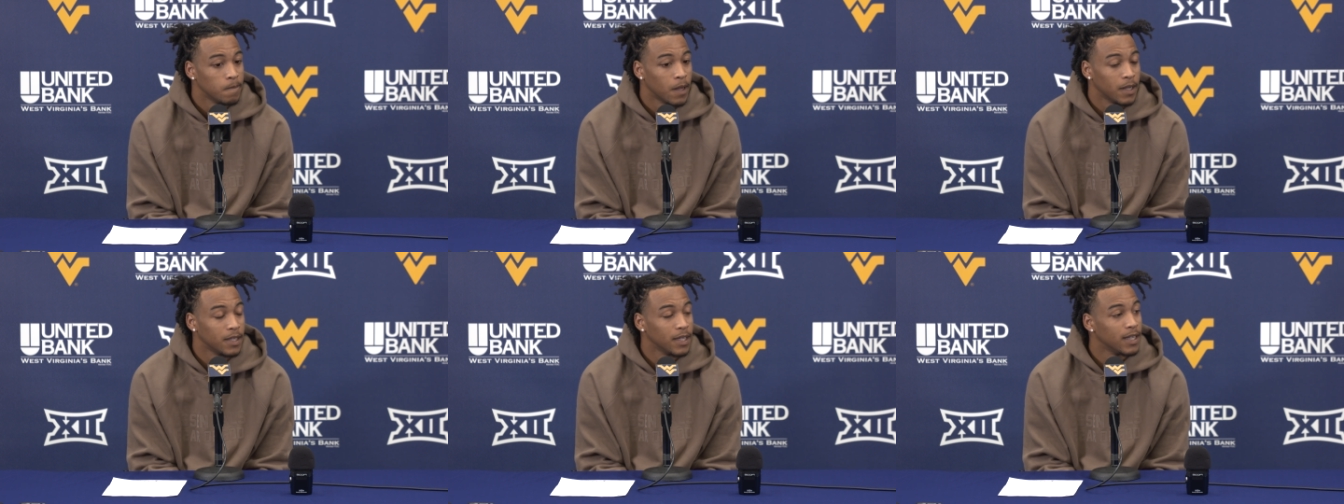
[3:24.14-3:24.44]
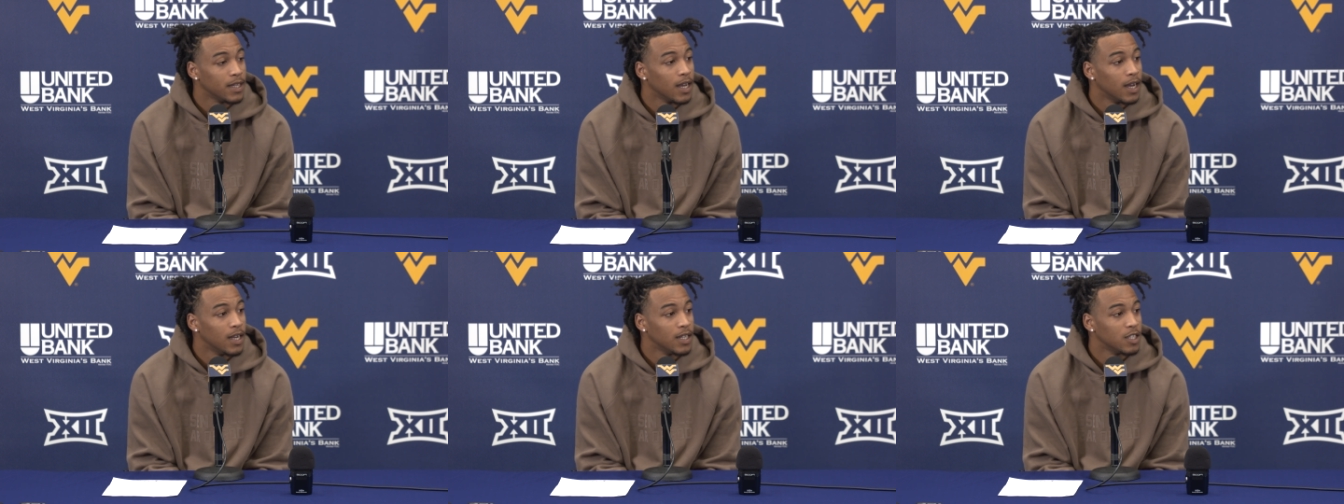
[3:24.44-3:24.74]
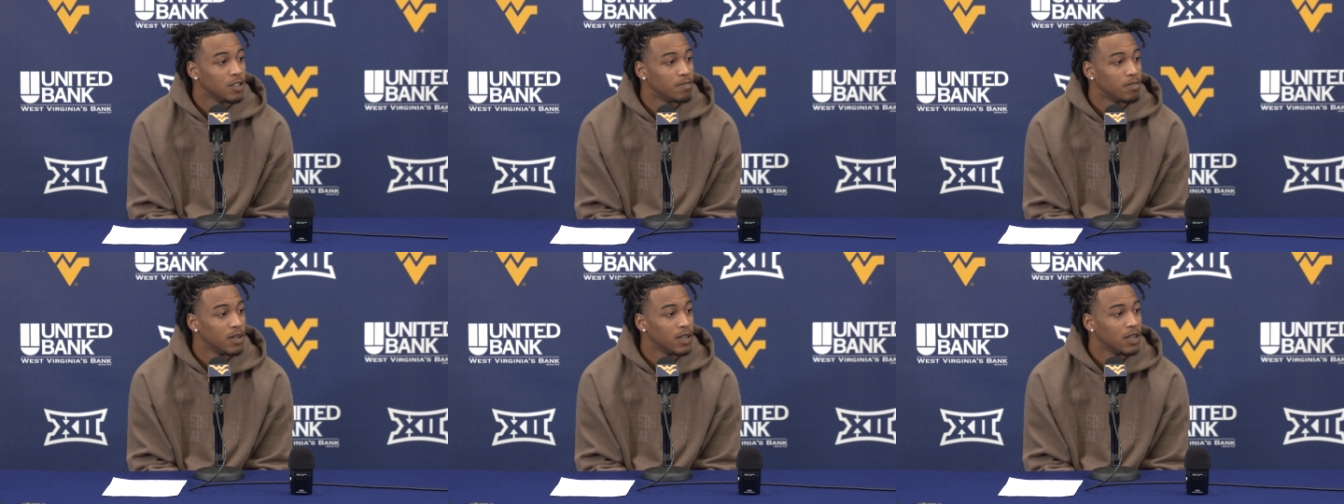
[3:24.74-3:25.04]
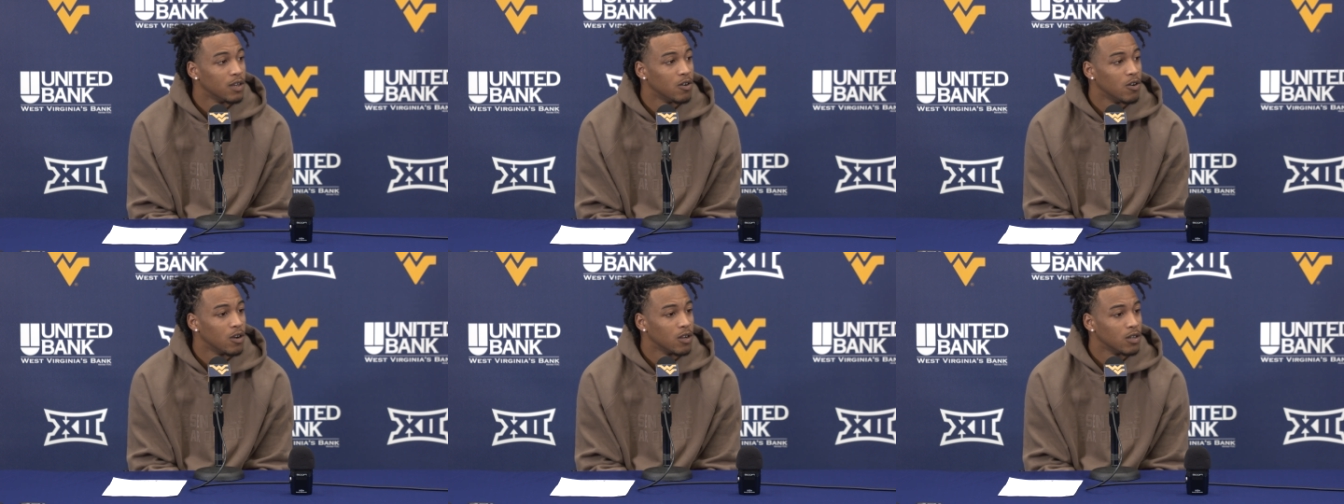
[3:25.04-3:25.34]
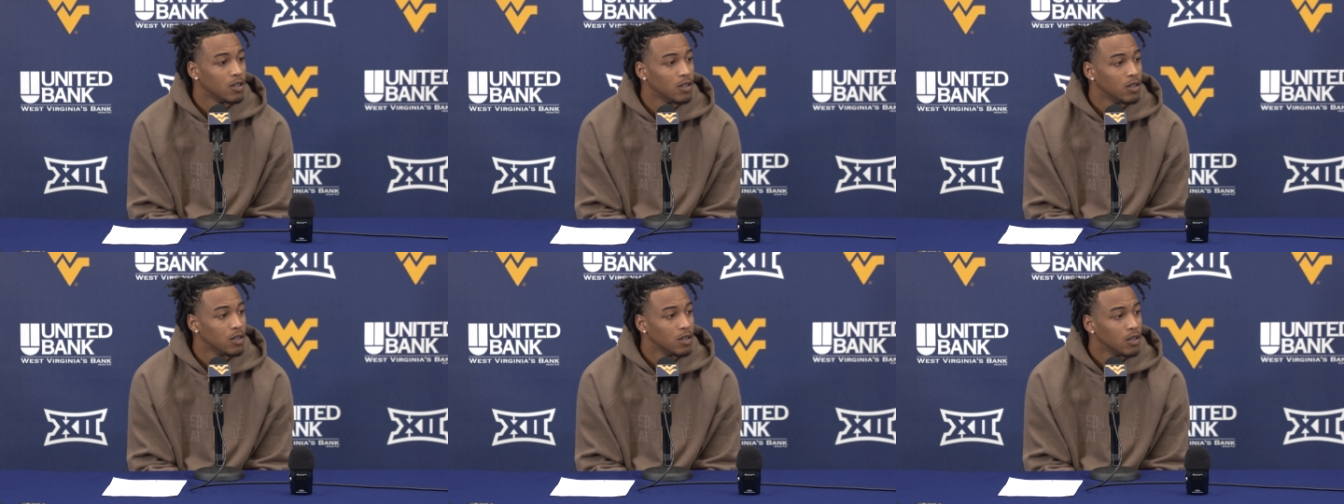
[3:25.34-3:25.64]
I think guys just played
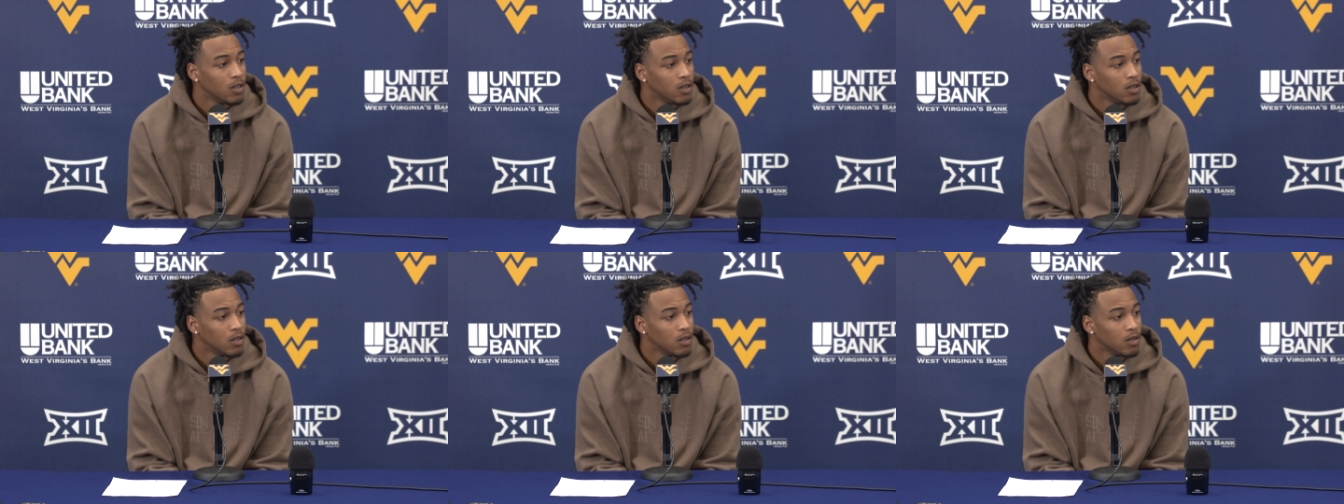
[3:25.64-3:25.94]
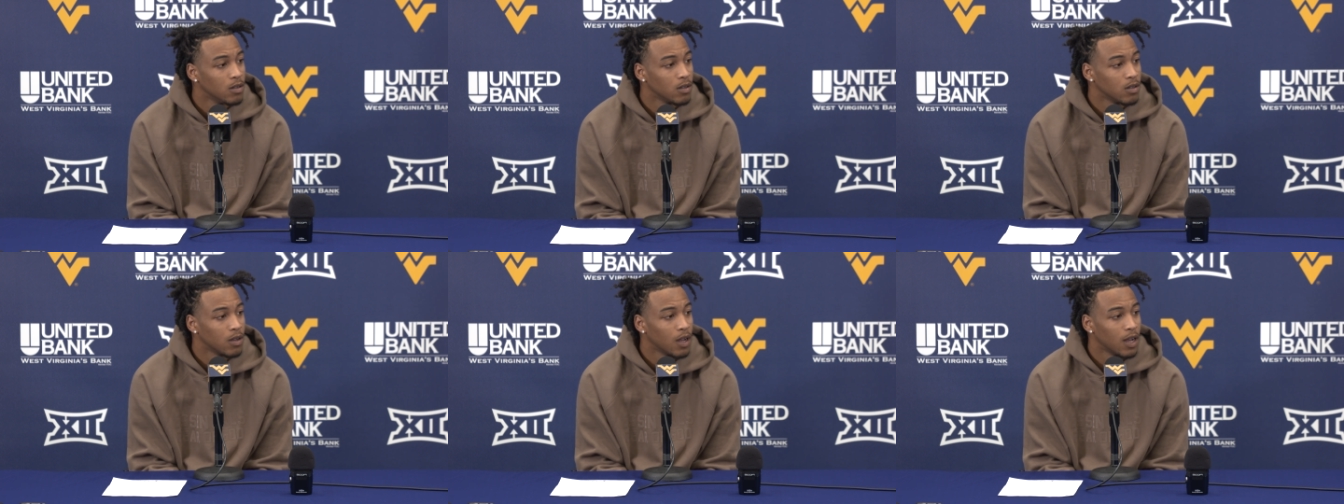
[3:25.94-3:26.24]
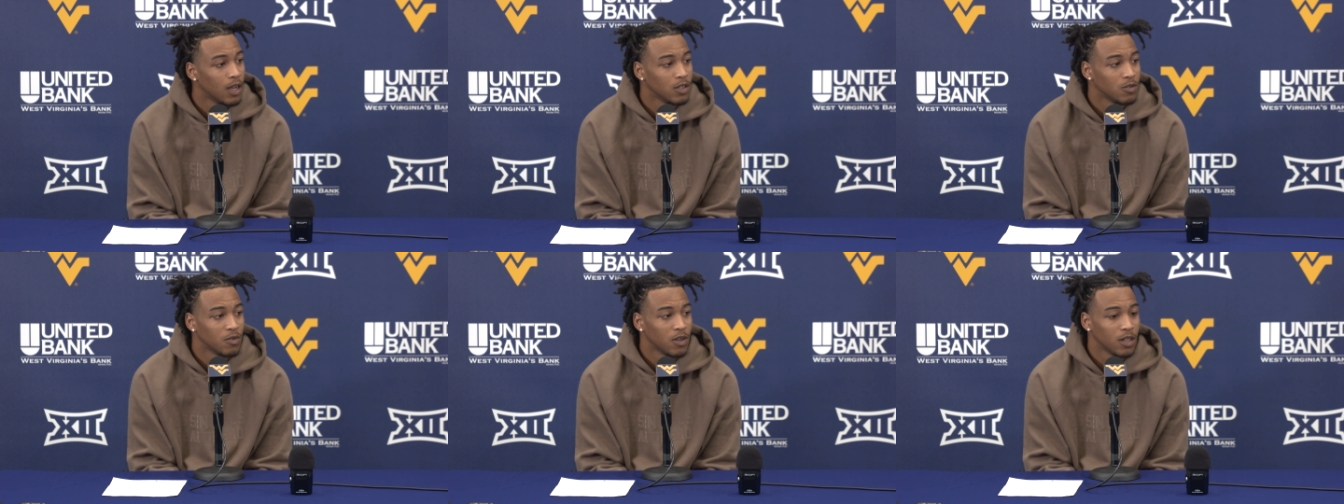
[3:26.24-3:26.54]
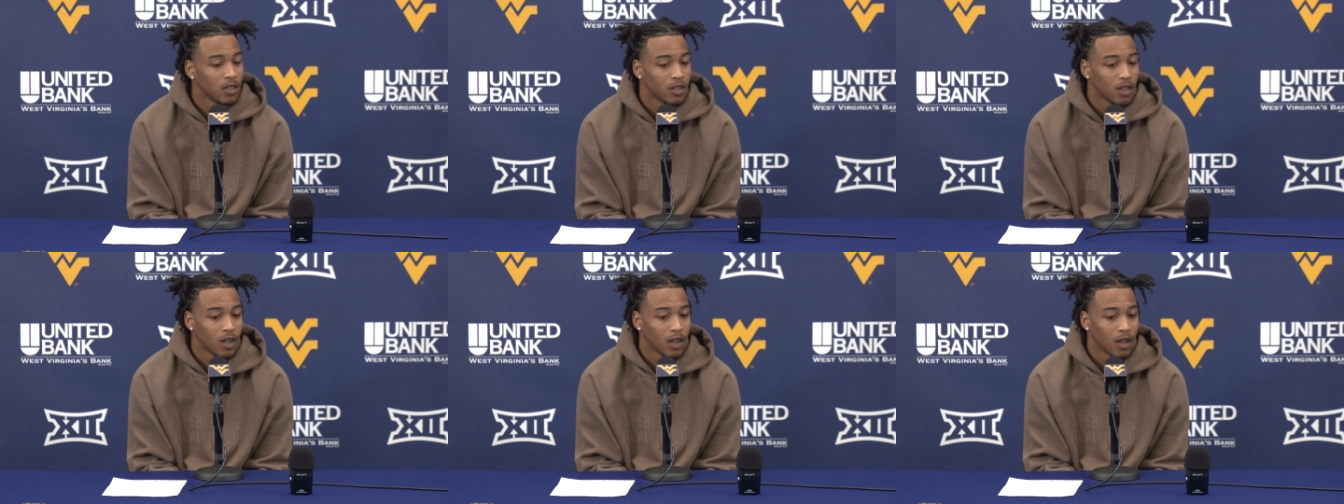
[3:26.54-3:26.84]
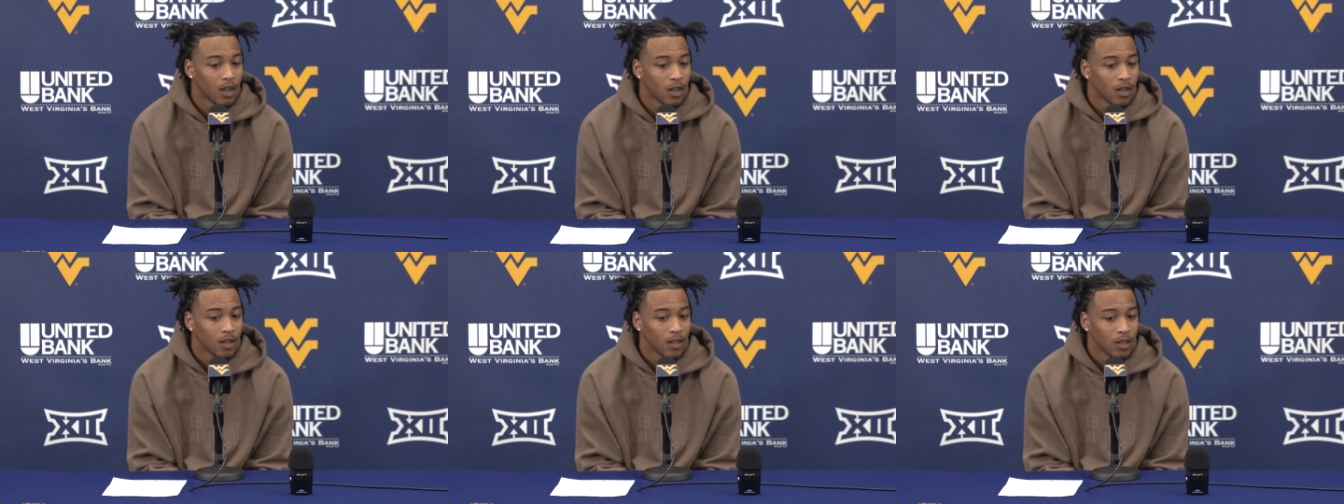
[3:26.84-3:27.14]
harder. Guys went out
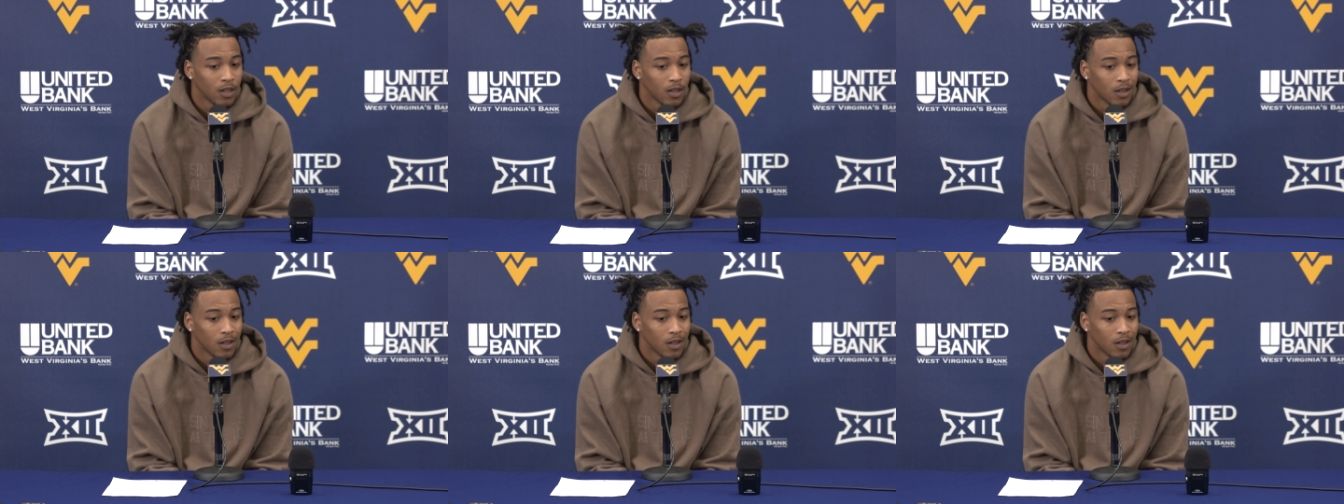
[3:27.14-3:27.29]
there